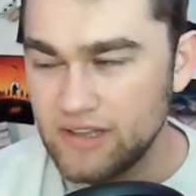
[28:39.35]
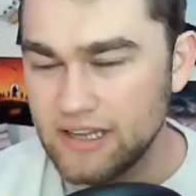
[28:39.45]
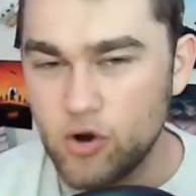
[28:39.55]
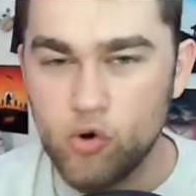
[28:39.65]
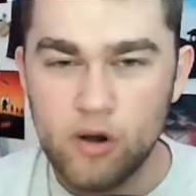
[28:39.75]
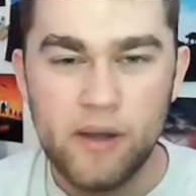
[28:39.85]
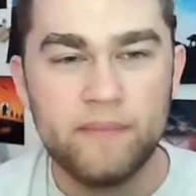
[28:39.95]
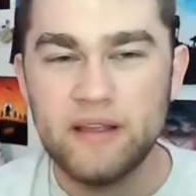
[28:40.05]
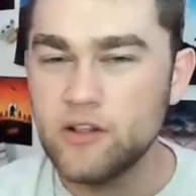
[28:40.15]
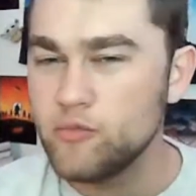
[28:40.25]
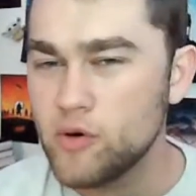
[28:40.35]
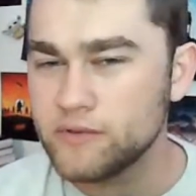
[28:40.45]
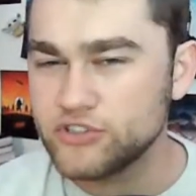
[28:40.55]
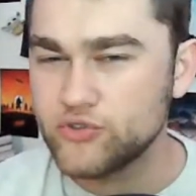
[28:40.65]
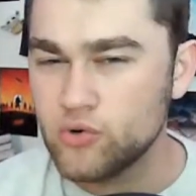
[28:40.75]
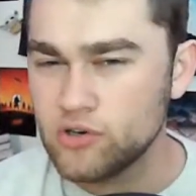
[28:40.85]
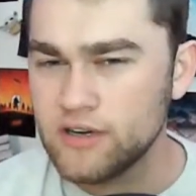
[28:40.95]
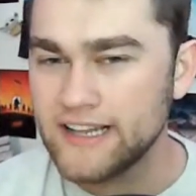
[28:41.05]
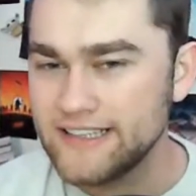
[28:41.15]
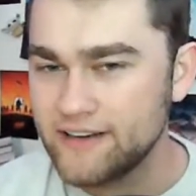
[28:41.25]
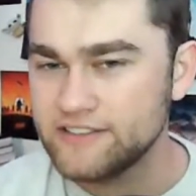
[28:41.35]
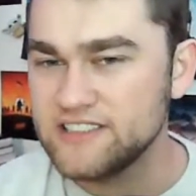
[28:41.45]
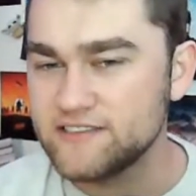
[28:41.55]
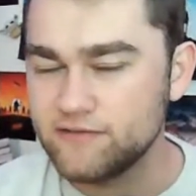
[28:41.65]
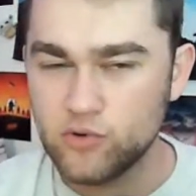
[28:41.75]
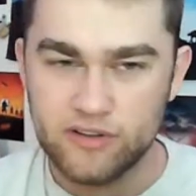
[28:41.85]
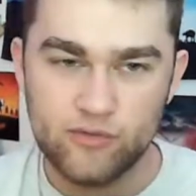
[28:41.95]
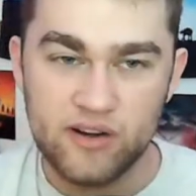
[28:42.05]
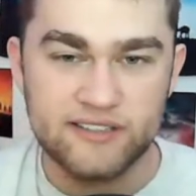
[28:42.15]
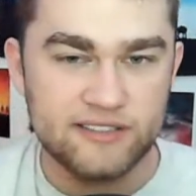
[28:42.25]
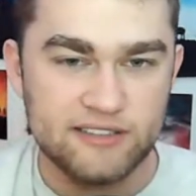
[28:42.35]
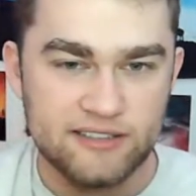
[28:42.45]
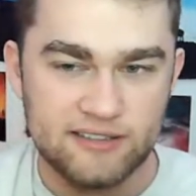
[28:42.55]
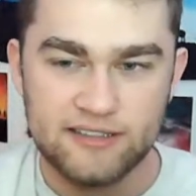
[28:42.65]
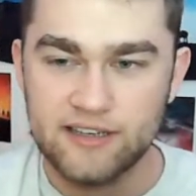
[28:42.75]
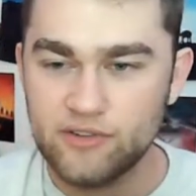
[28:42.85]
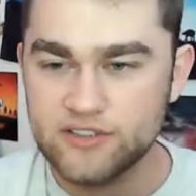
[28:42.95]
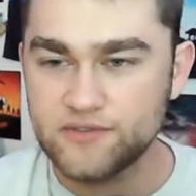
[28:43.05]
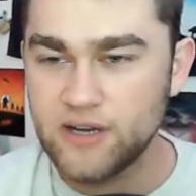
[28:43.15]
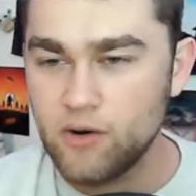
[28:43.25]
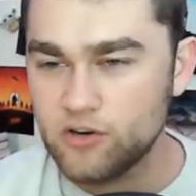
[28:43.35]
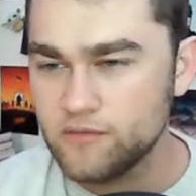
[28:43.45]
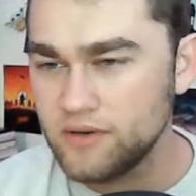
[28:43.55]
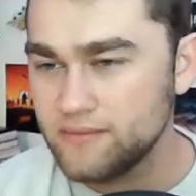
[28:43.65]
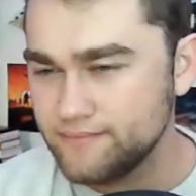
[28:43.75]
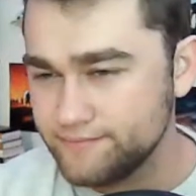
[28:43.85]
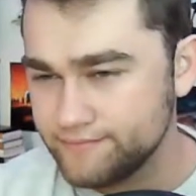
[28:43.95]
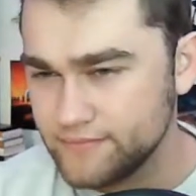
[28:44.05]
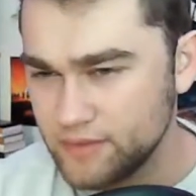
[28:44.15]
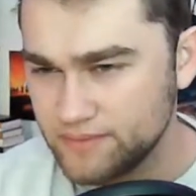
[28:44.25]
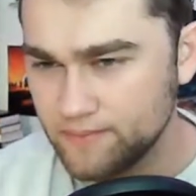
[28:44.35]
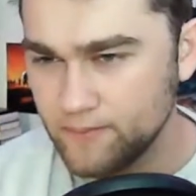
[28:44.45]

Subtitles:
Korra might be a little more mature at the end of season 4 than Rey is at the end of Rise of Skywalker, but maybe.